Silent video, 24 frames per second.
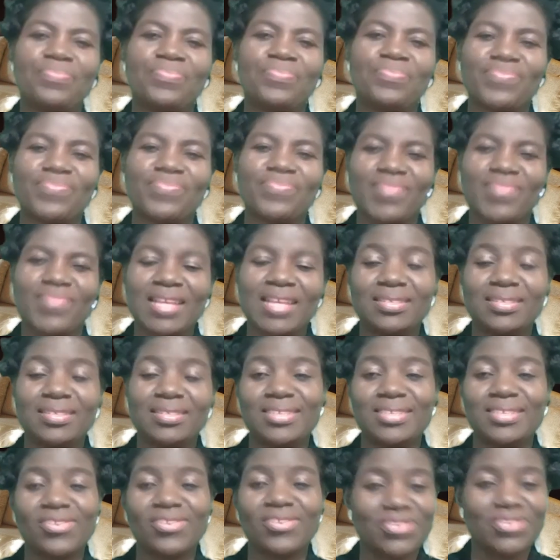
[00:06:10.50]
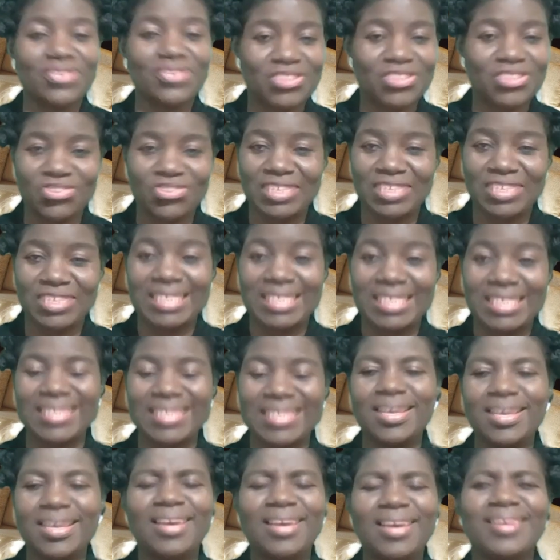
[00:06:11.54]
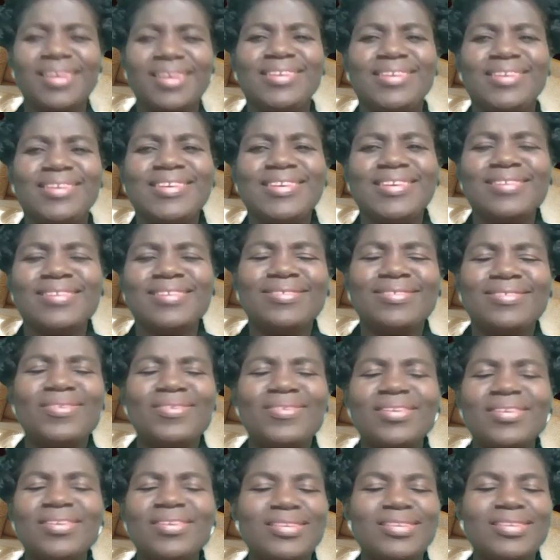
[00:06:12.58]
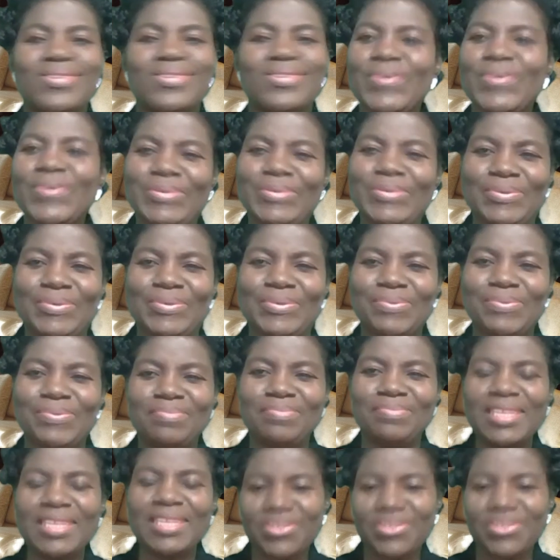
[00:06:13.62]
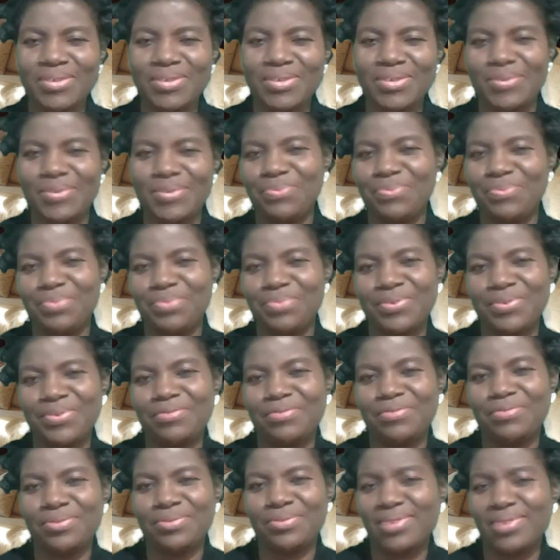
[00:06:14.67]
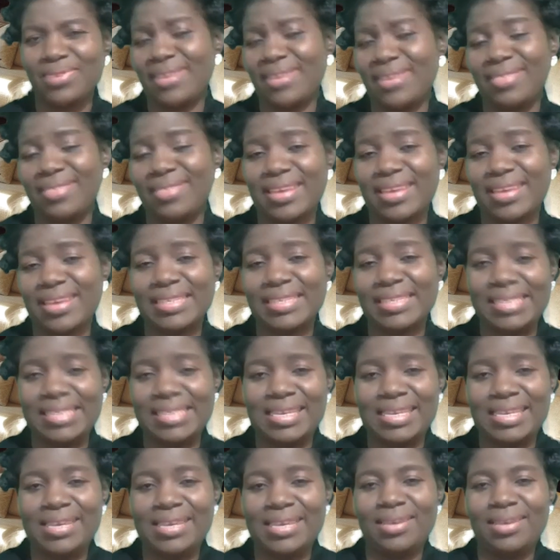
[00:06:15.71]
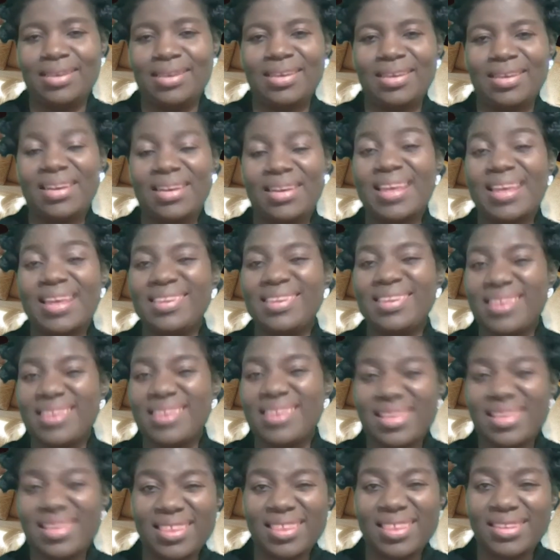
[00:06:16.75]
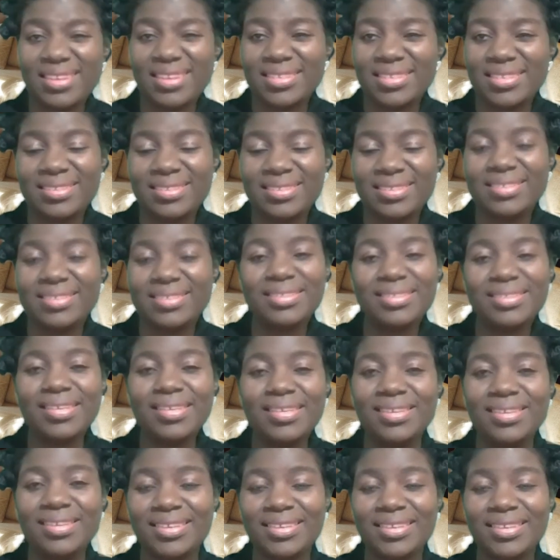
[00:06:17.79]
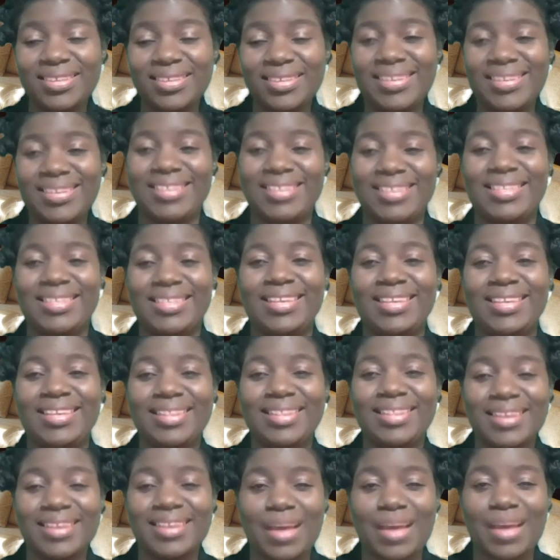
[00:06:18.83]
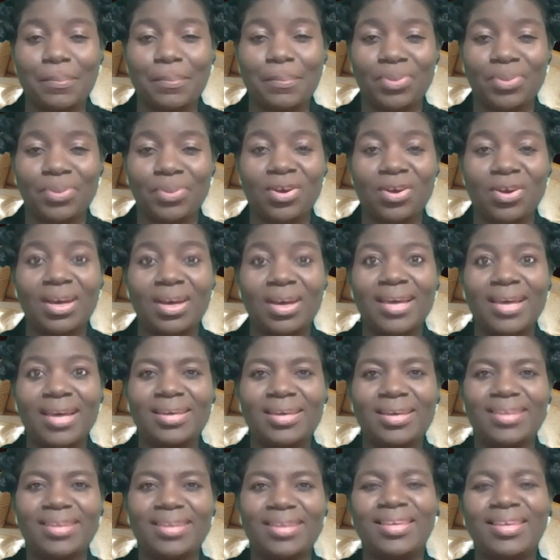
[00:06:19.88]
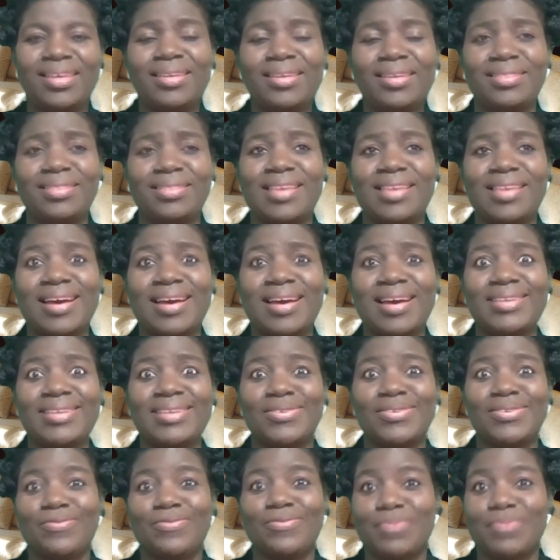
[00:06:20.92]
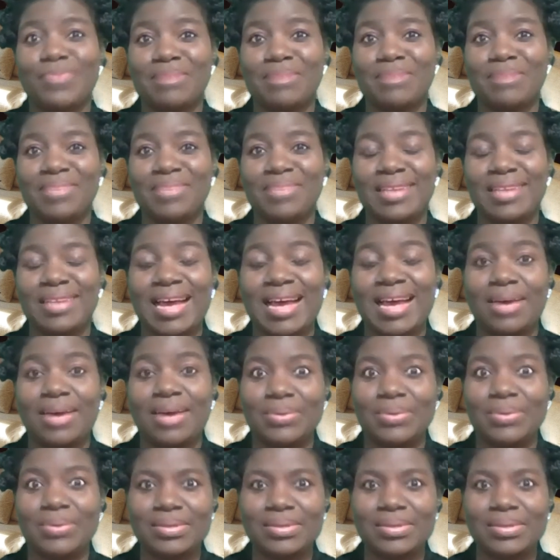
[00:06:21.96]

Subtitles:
That is ostrich. God is awesome. Nature is so beautiful. Look at that. And I hear that this thing can pluck the eyes of human being out.